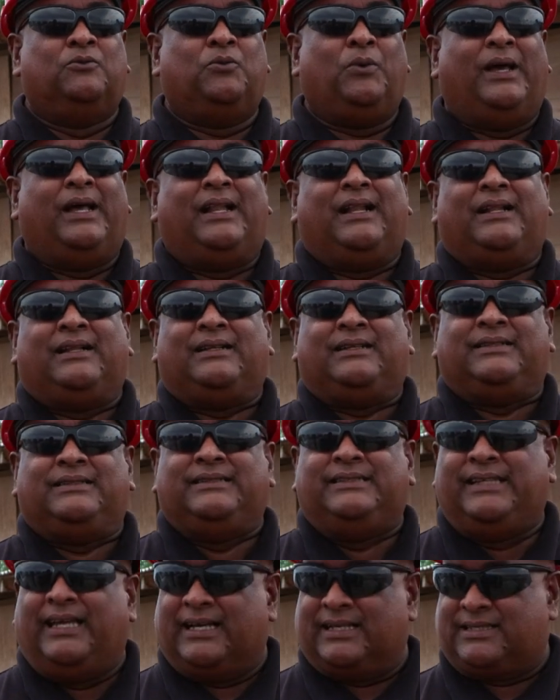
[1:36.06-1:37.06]
Well,
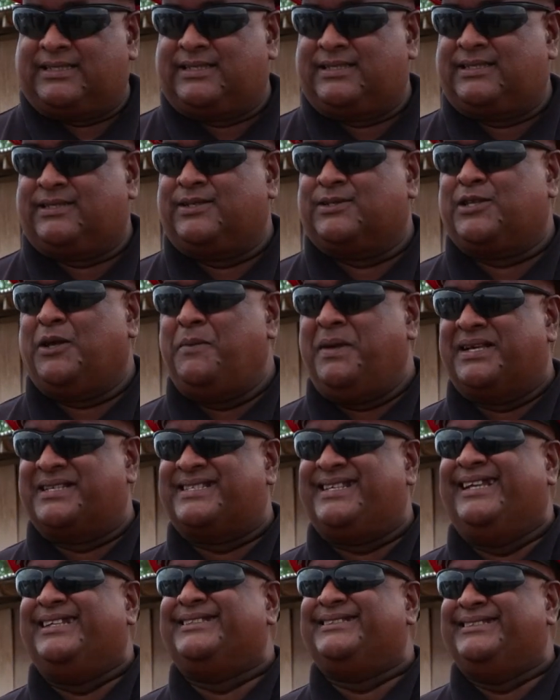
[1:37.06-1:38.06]
yes, to some
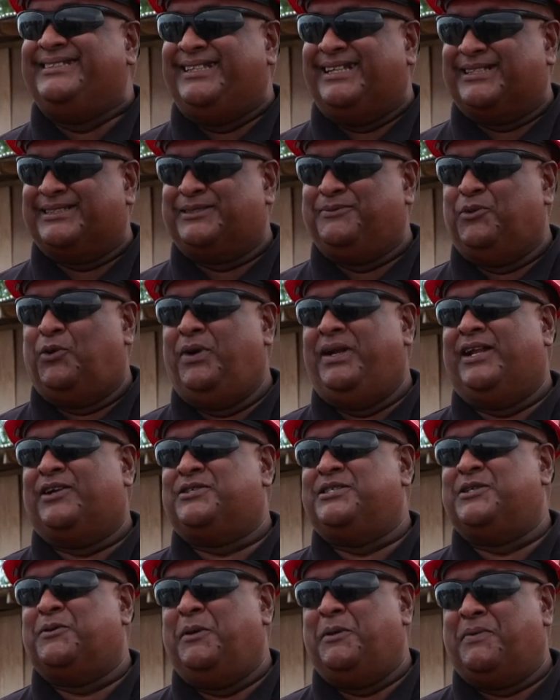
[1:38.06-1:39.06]
extent, yes, more
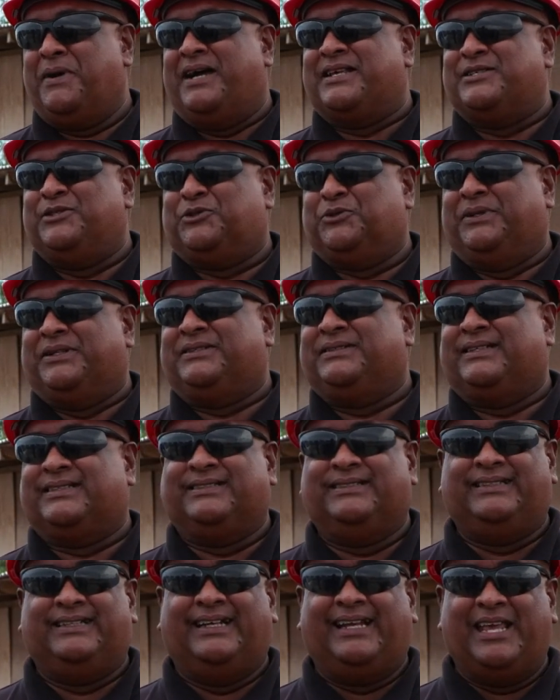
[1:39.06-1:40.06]
electricity will be passing through it,
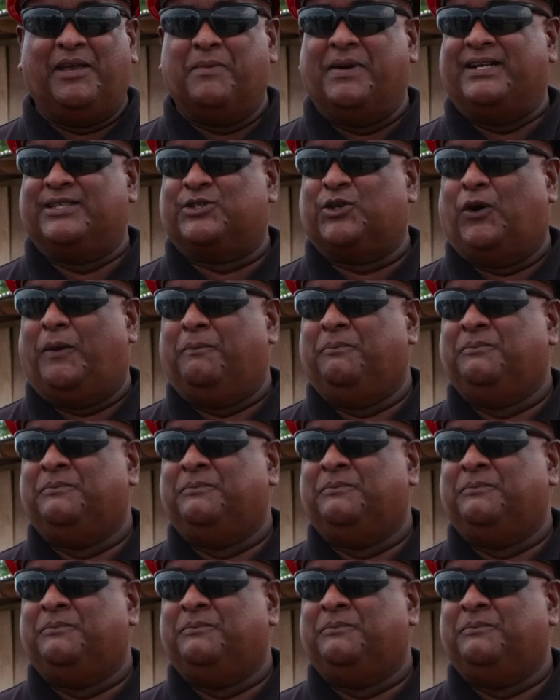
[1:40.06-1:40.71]
as in a layman term.